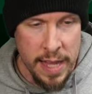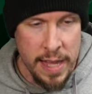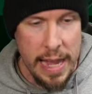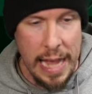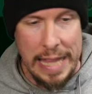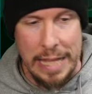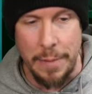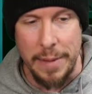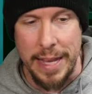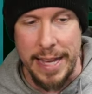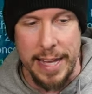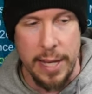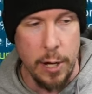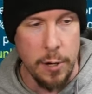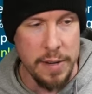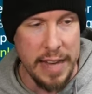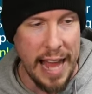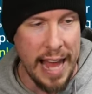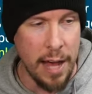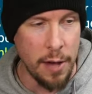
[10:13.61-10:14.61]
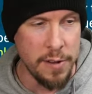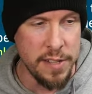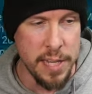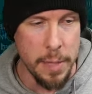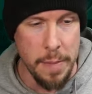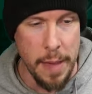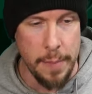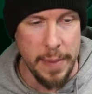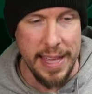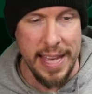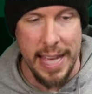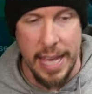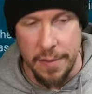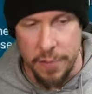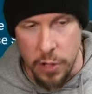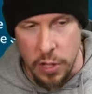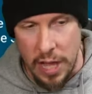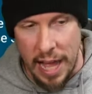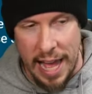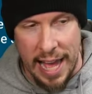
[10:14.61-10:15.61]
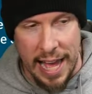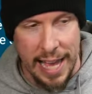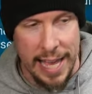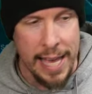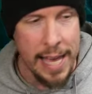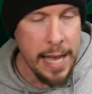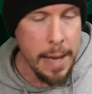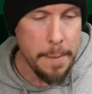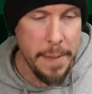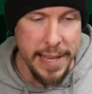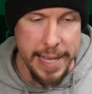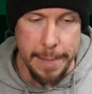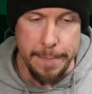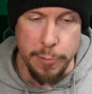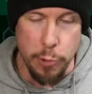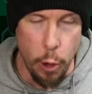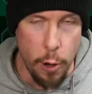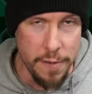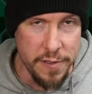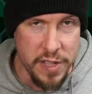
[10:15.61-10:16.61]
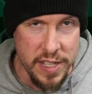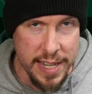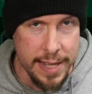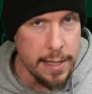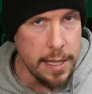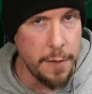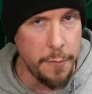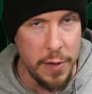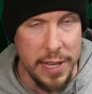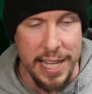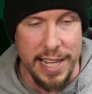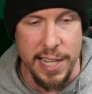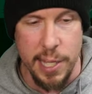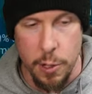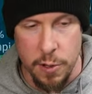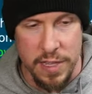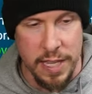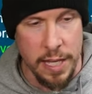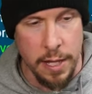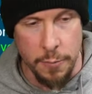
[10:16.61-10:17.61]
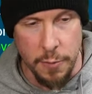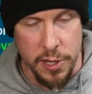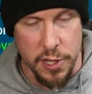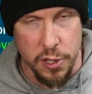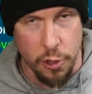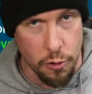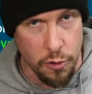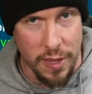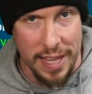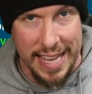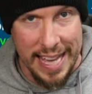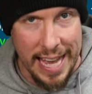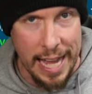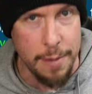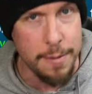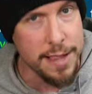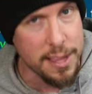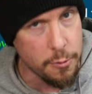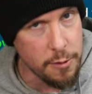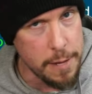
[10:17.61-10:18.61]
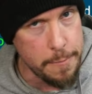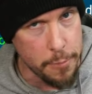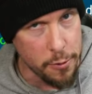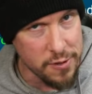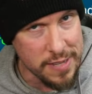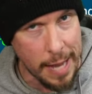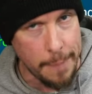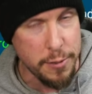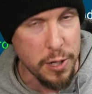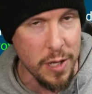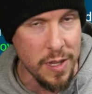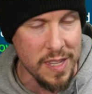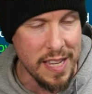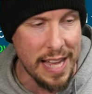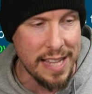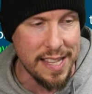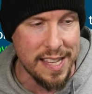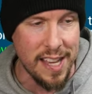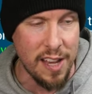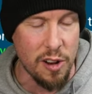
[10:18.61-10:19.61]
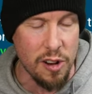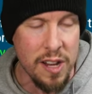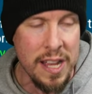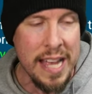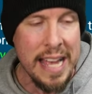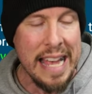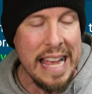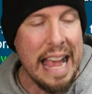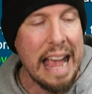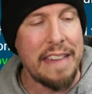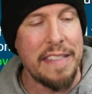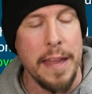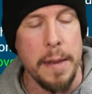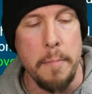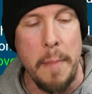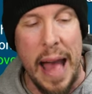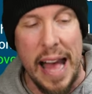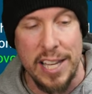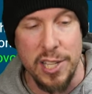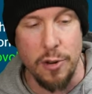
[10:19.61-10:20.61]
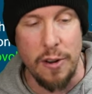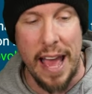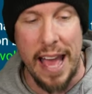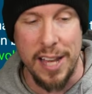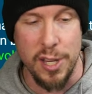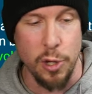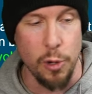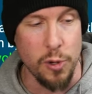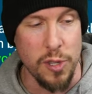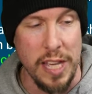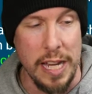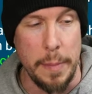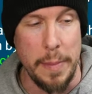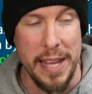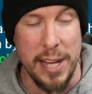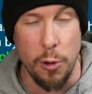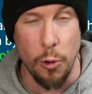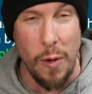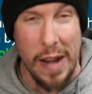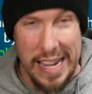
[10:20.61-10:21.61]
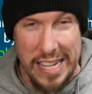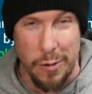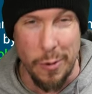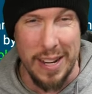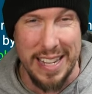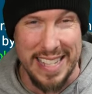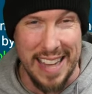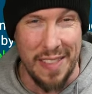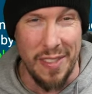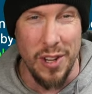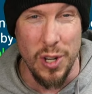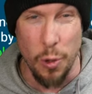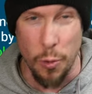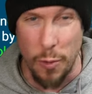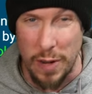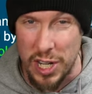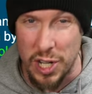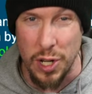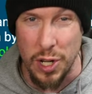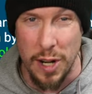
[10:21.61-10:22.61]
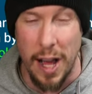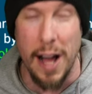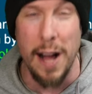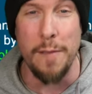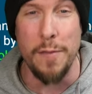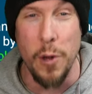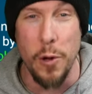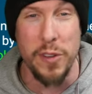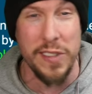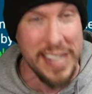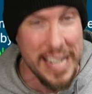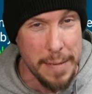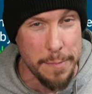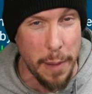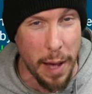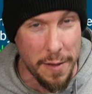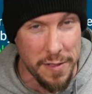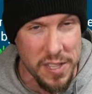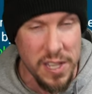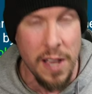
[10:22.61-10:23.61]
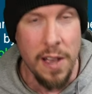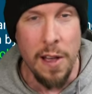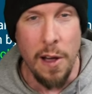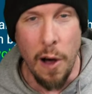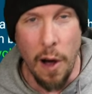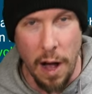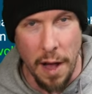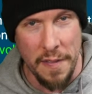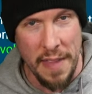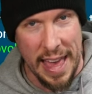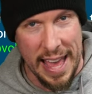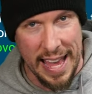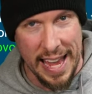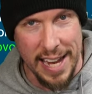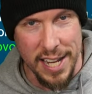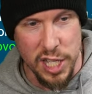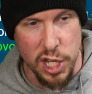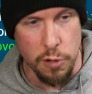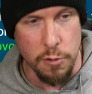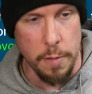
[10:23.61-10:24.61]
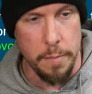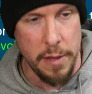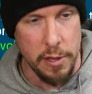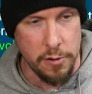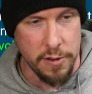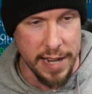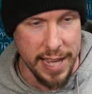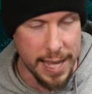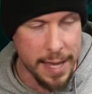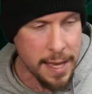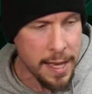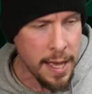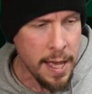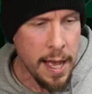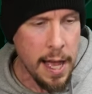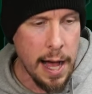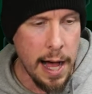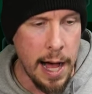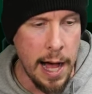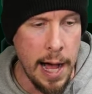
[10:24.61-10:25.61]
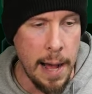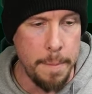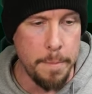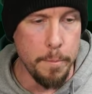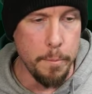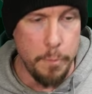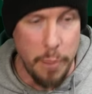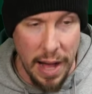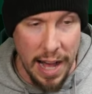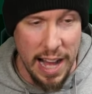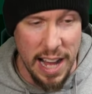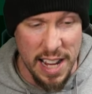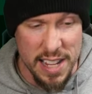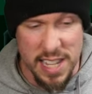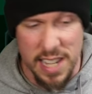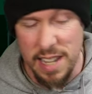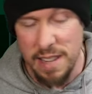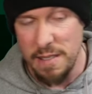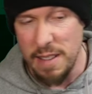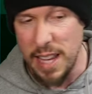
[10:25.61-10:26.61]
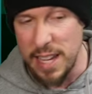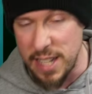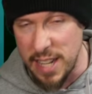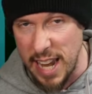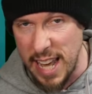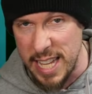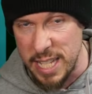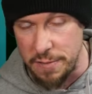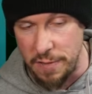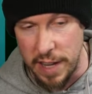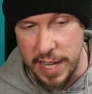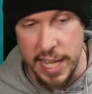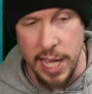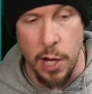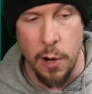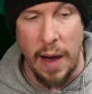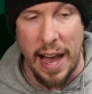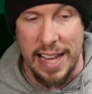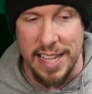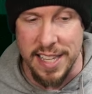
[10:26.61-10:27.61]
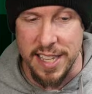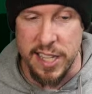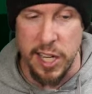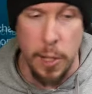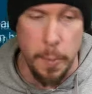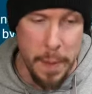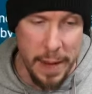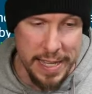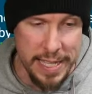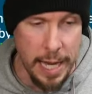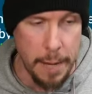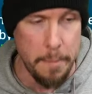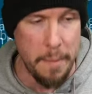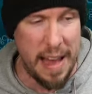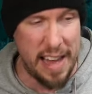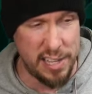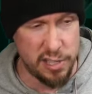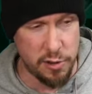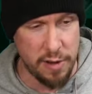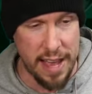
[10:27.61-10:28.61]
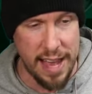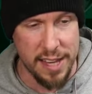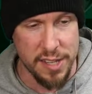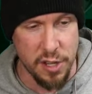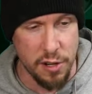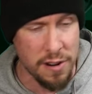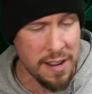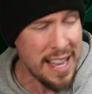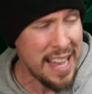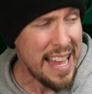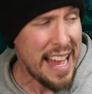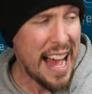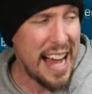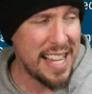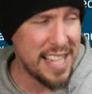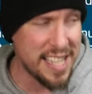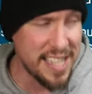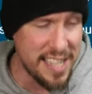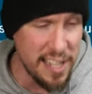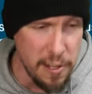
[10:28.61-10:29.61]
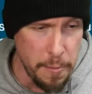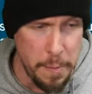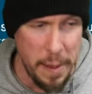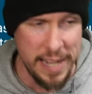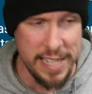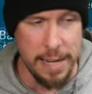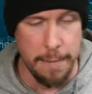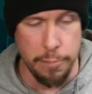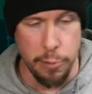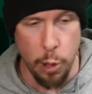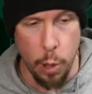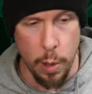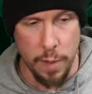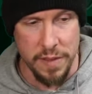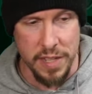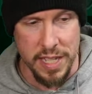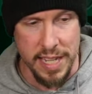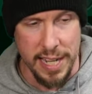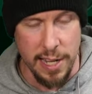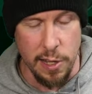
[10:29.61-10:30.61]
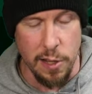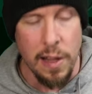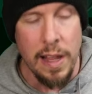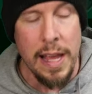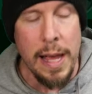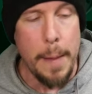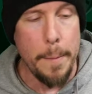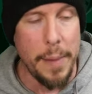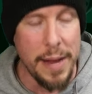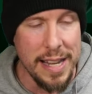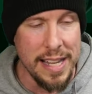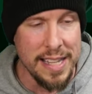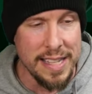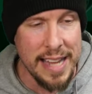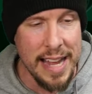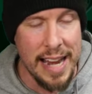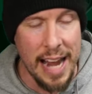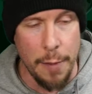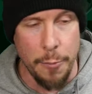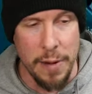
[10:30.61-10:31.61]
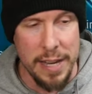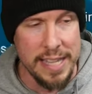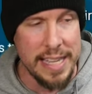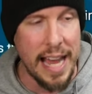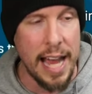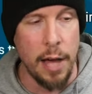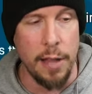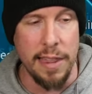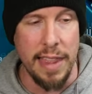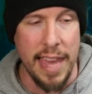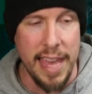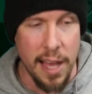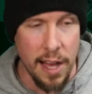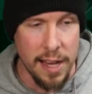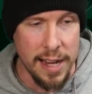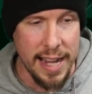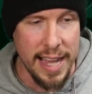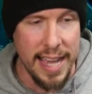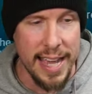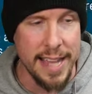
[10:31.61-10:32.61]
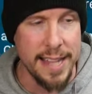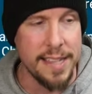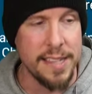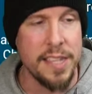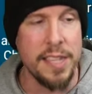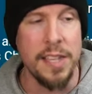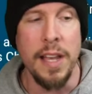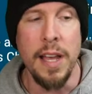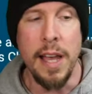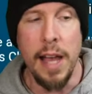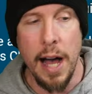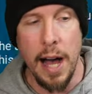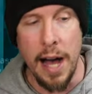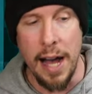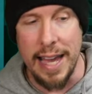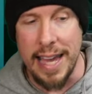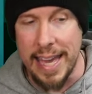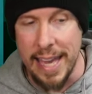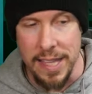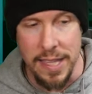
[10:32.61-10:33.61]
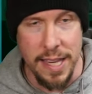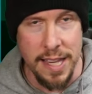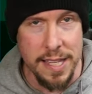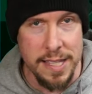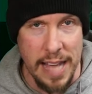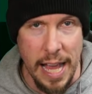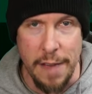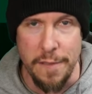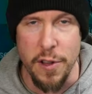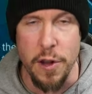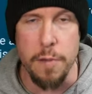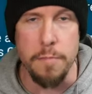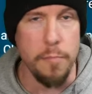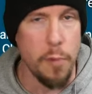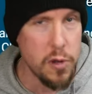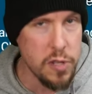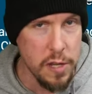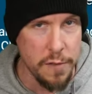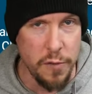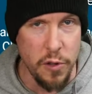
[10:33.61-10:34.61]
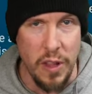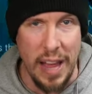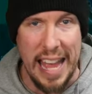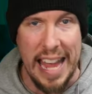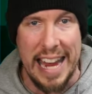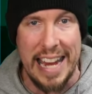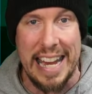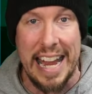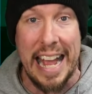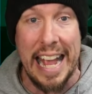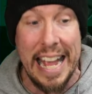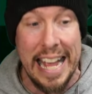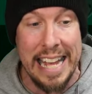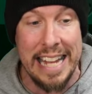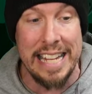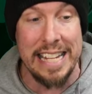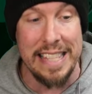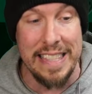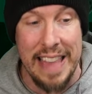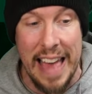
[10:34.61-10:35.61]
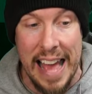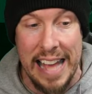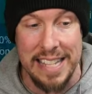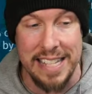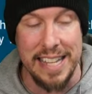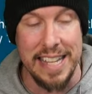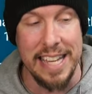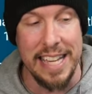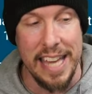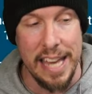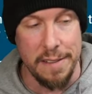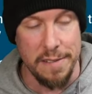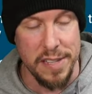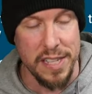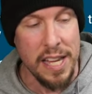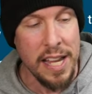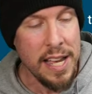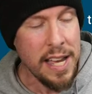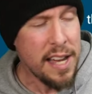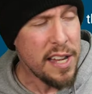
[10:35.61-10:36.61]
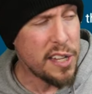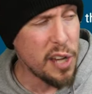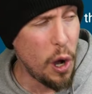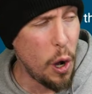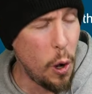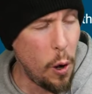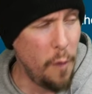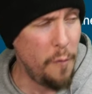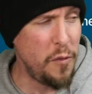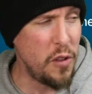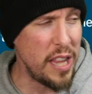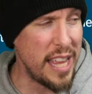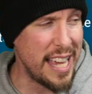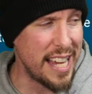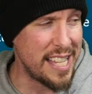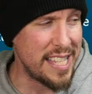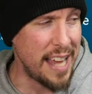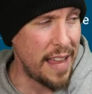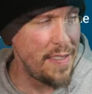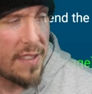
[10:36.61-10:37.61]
and then we can go down to maybe Evil Eye, pick up Lore of Steel if we can use it. We certainly can with three perception sets here. And then Master Hexer is going to be great to extend the duration of those debuffs on that A2 ability. Uh, but in today's video, I still picked up Master Hexer. I still picked up Lore of Steel, but instead I went down Lay on Hands, uh, Healing Savior, Merciful Aid, and Lasting Gifts to hopefully extend